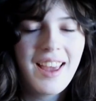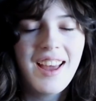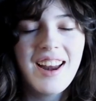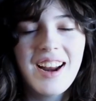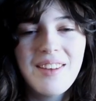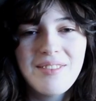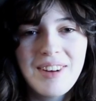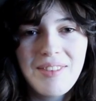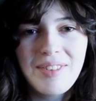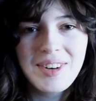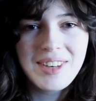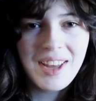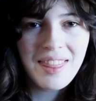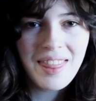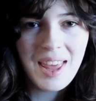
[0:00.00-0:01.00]
And I've never
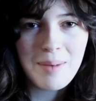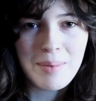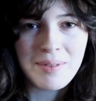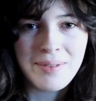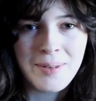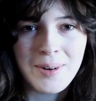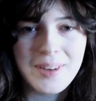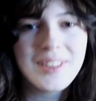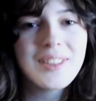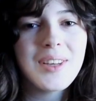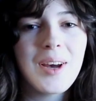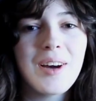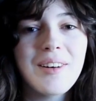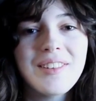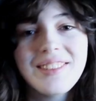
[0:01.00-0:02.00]
done that before,
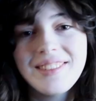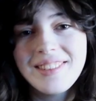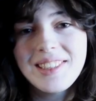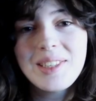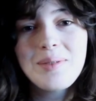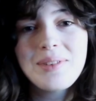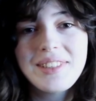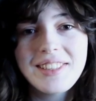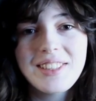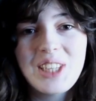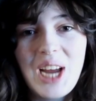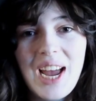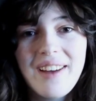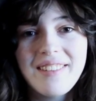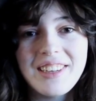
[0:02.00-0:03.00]
so this was a
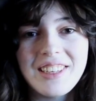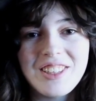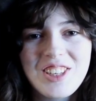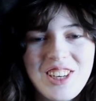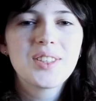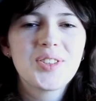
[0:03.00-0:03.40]
challenge.